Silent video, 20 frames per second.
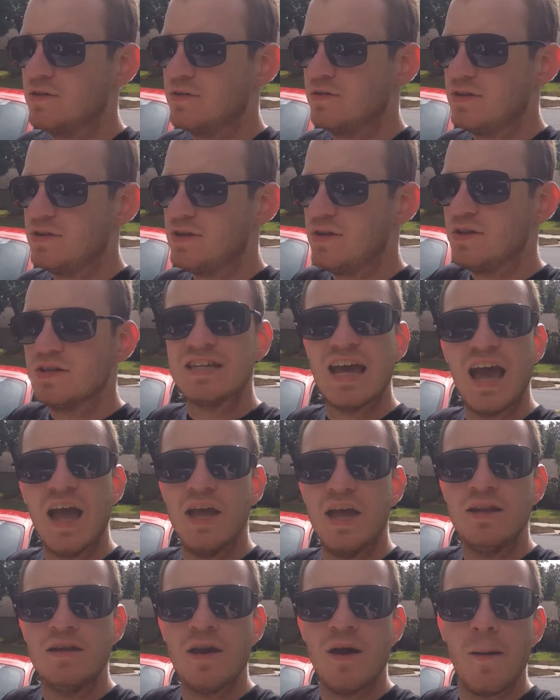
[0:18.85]
the
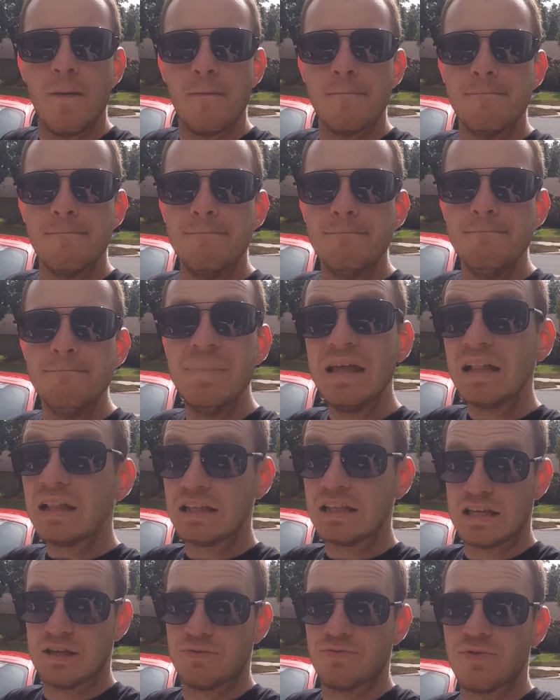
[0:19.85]
10
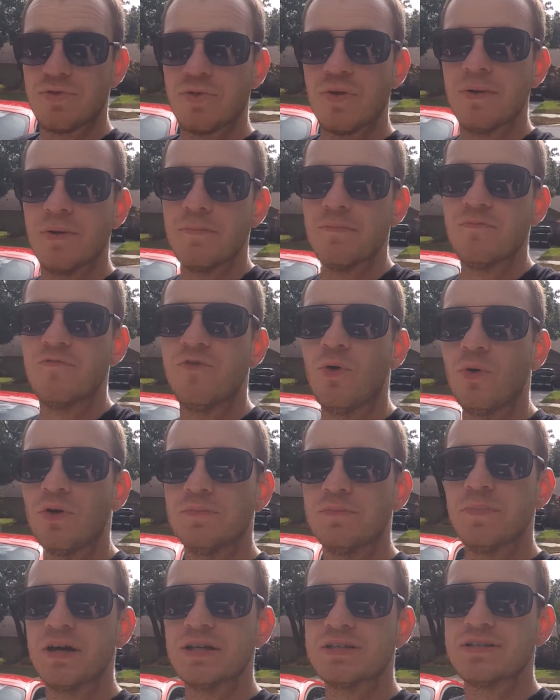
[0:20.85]
millionth
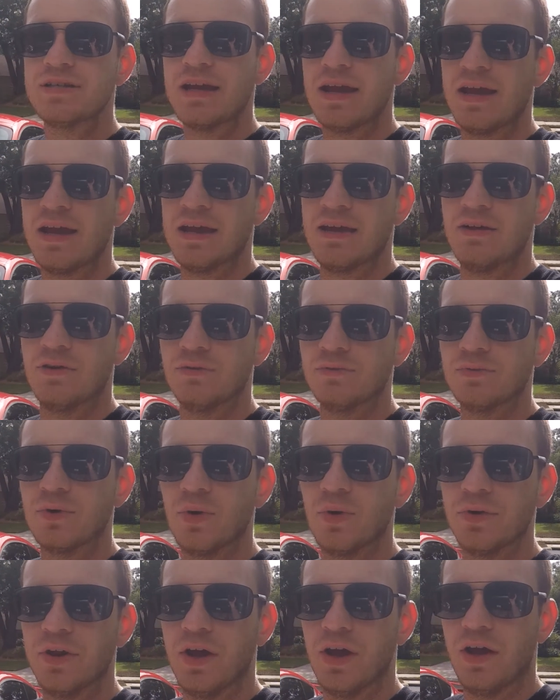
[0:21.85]
Ford Mustang
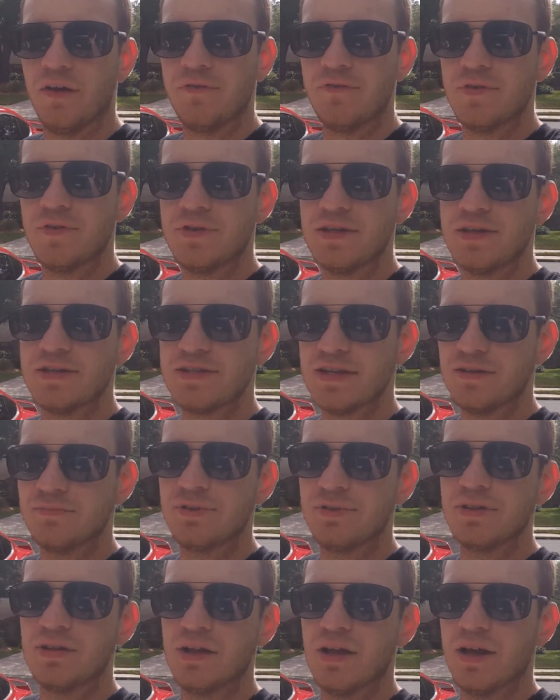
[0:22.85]
rolled off the
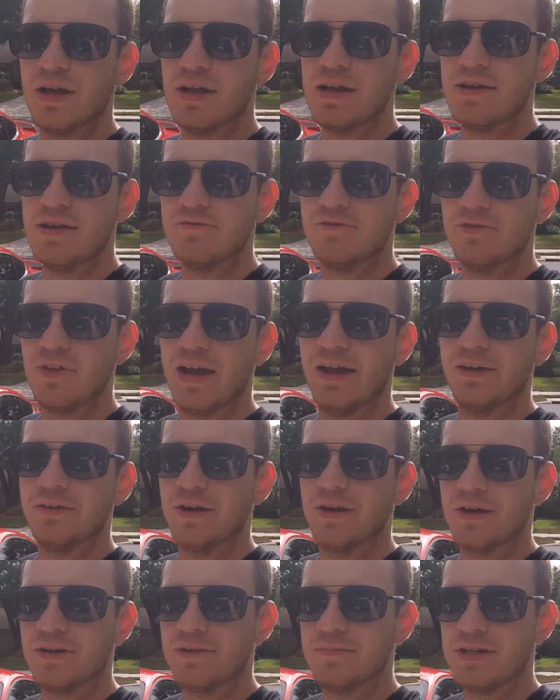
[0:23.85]
assembly line in Flat
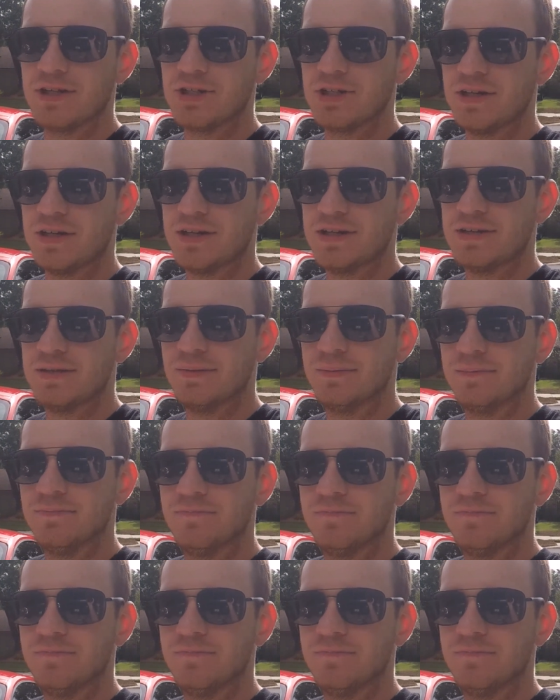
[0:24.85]
Rock, Michigan.